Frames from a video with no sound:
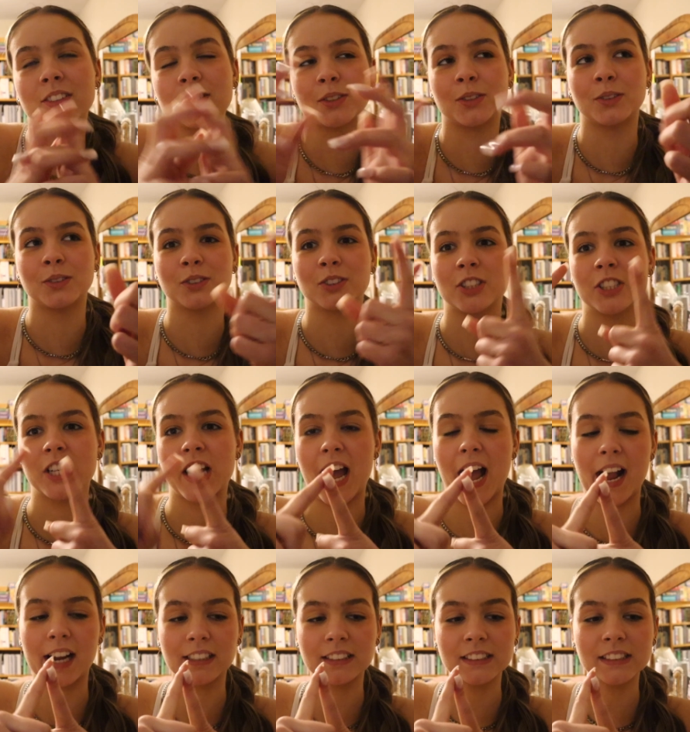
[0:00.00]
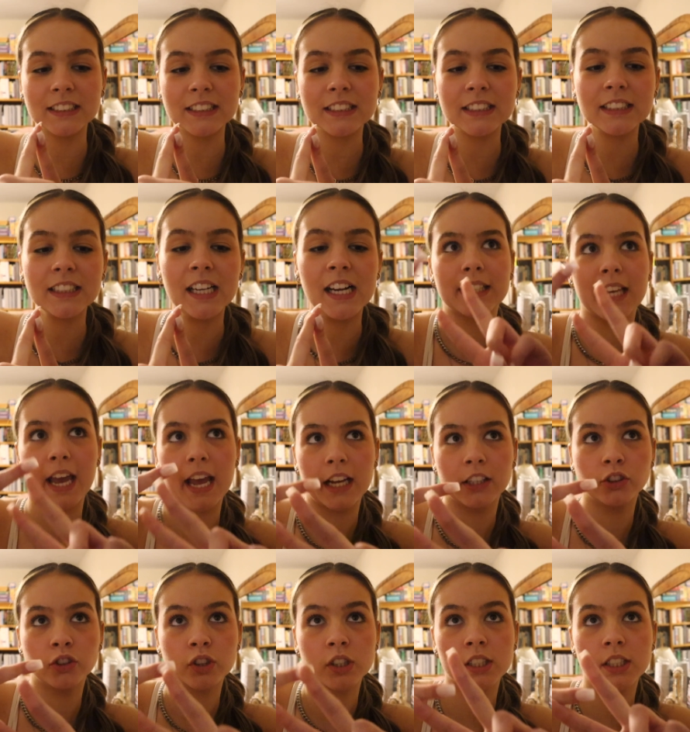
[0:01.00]
told Jacqueline,
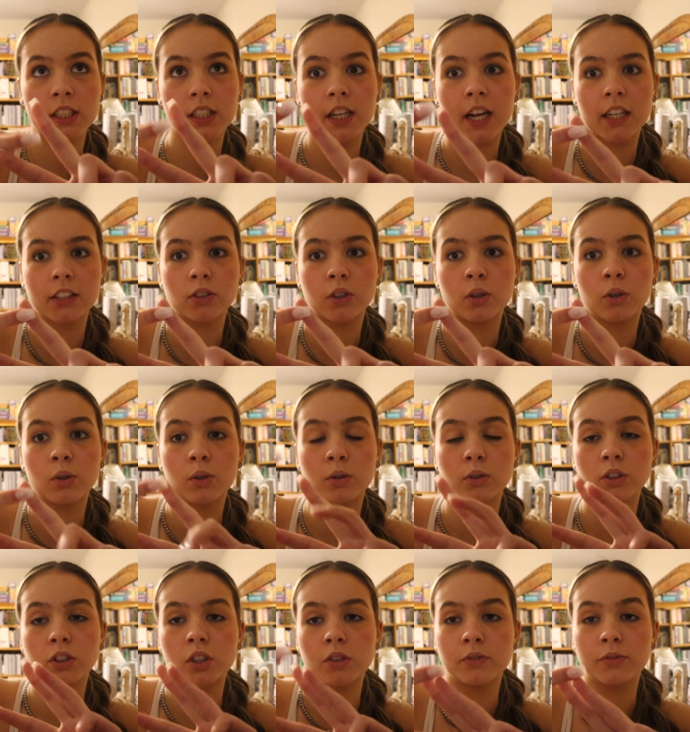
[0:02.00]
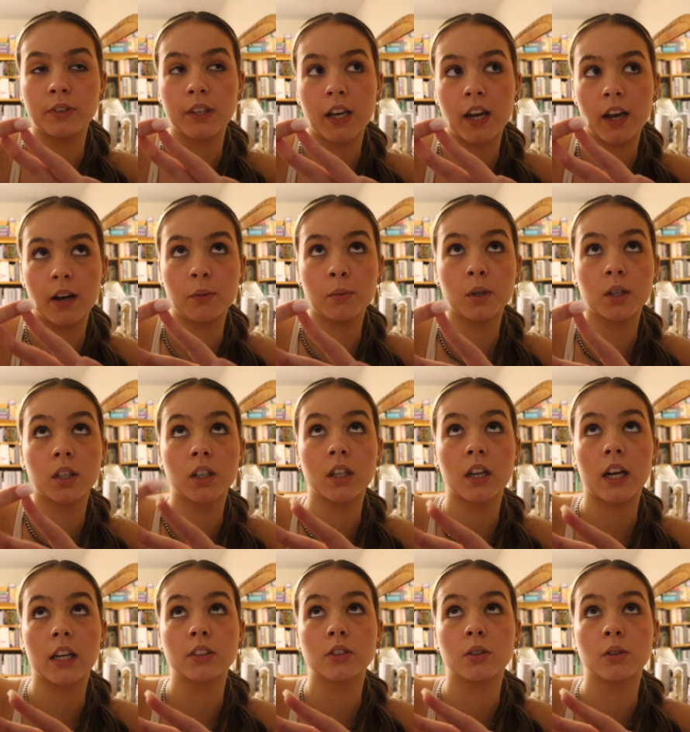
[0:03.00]
Tedrin, I told Sophia at
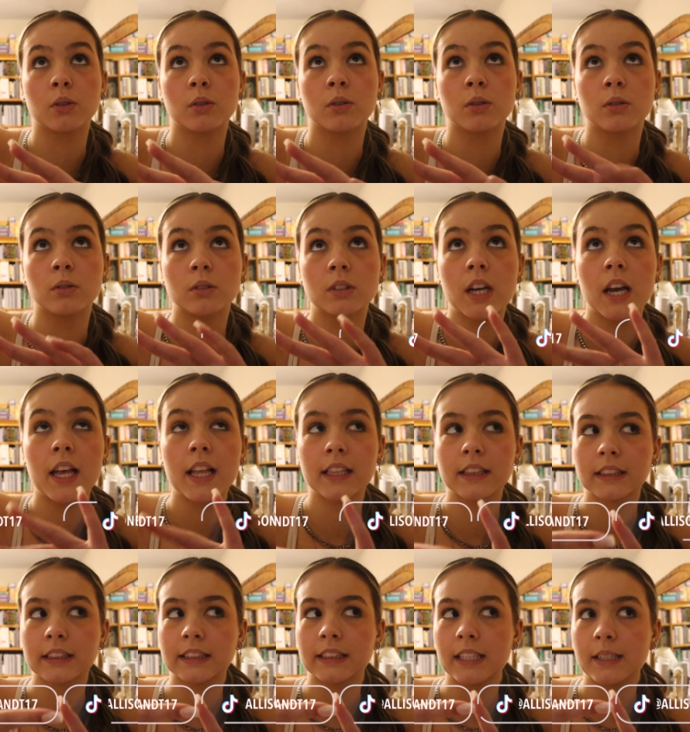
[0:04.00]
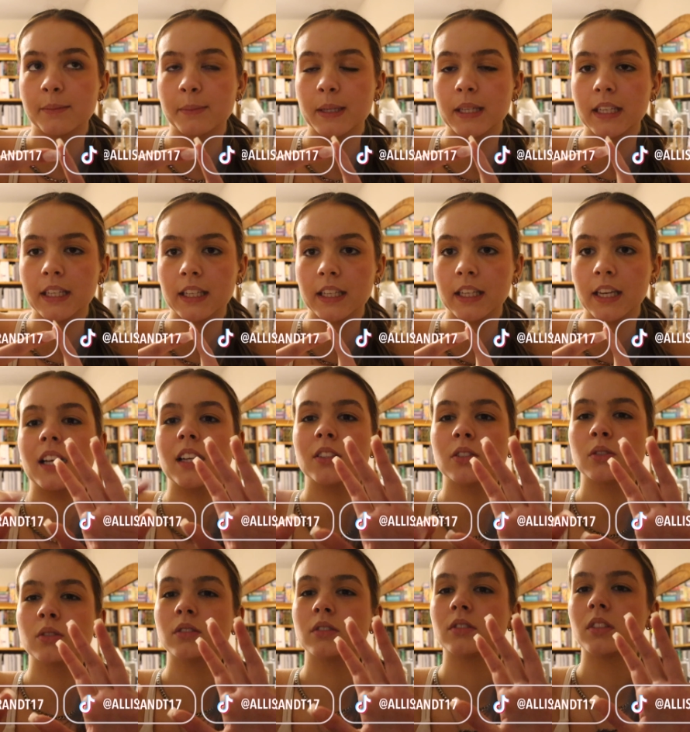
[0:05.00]
work, I told Libby. I think I
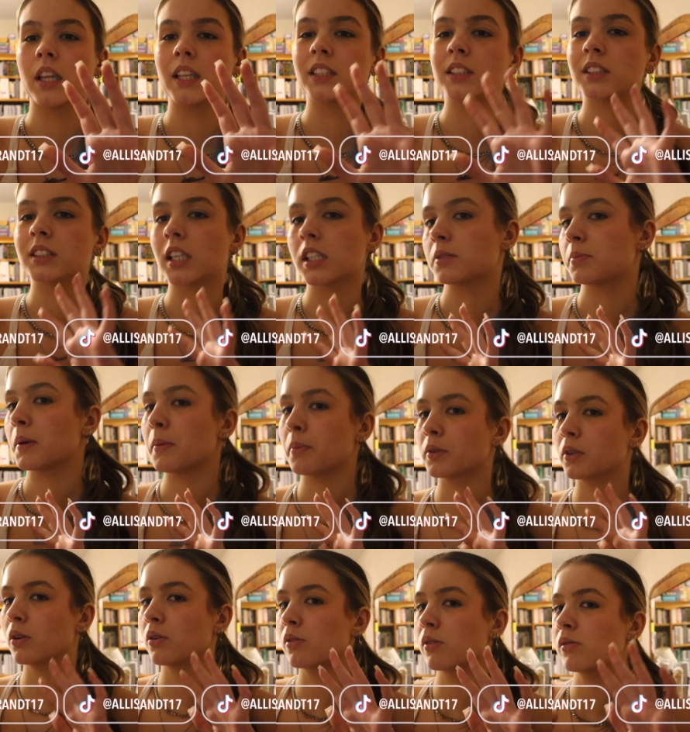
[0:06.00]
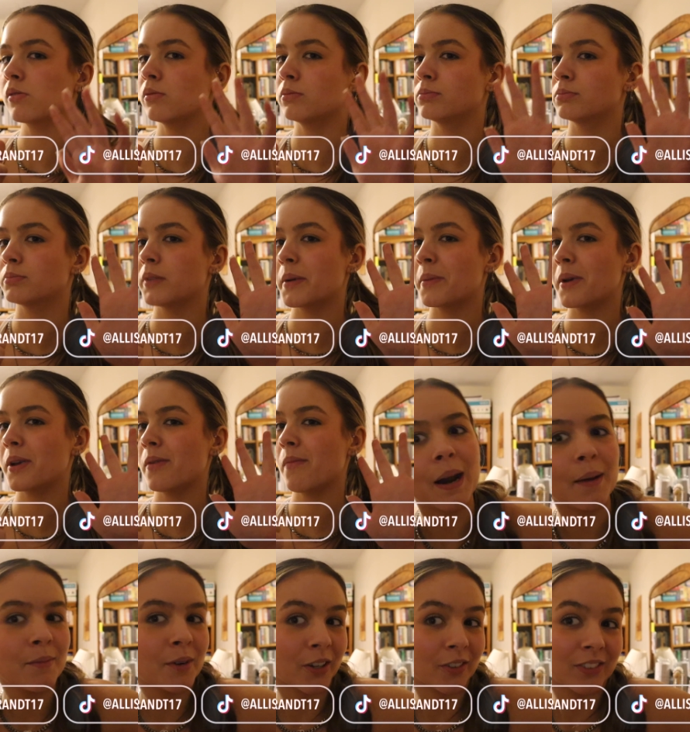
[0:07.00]
told like 6 people total, maybe.
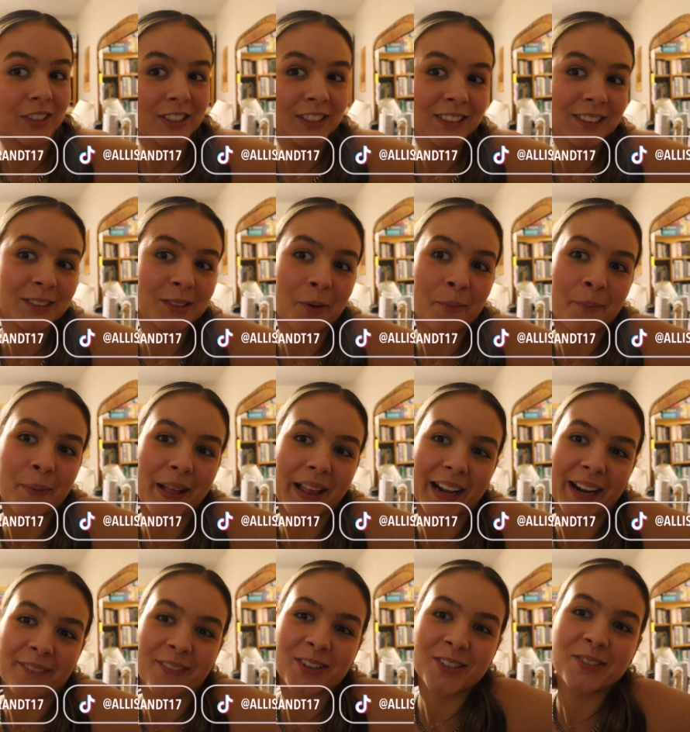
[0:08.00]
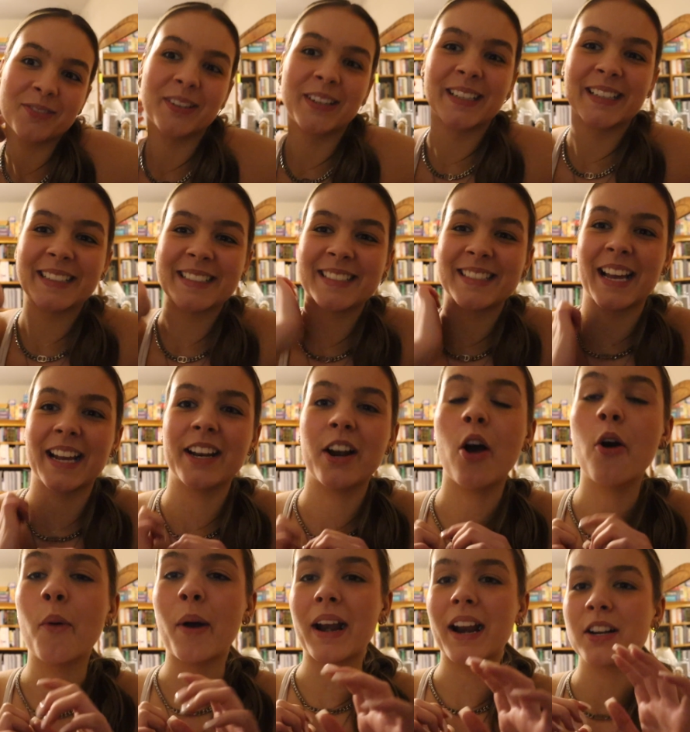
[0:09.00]
But I'm nervous, but like I'm also very excited.
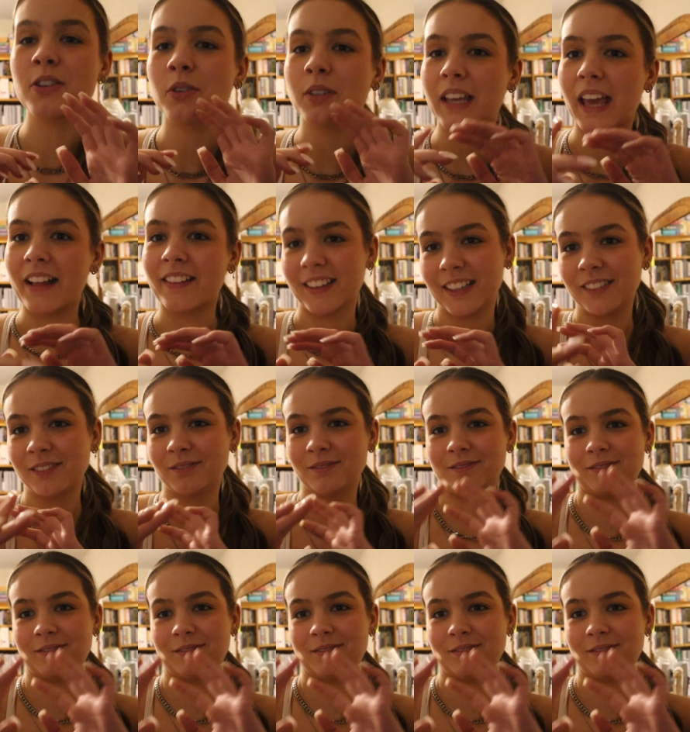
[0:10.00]
Oh, and I told Kelly